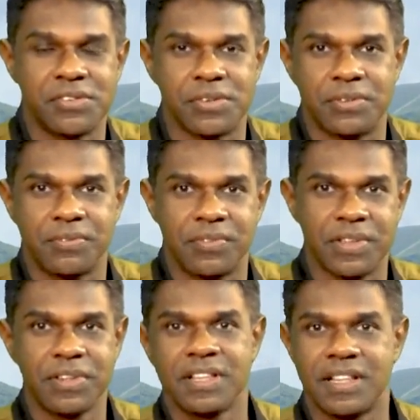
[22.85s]
So
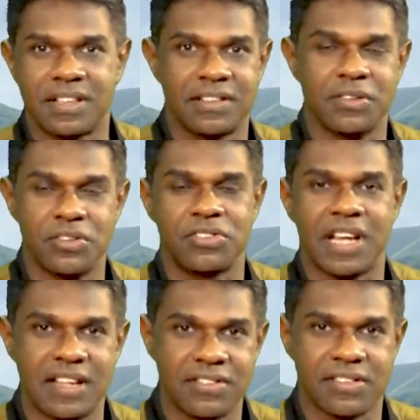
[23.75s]
during those
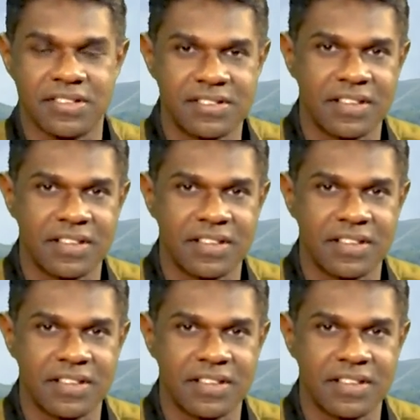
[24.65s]
challenges,